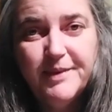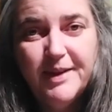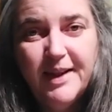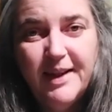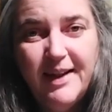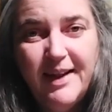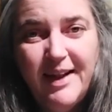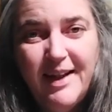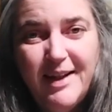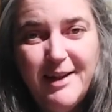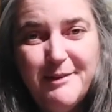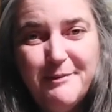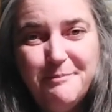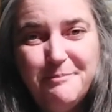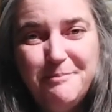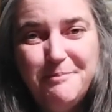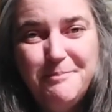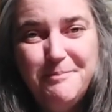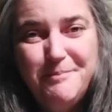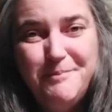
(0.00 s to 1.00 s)
Okay,
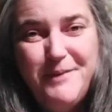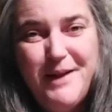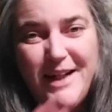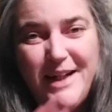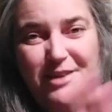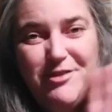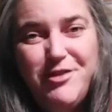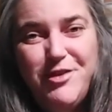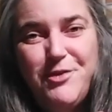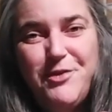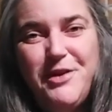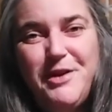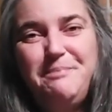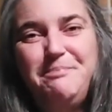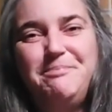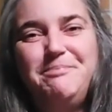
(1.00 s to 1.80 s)
bye everyone.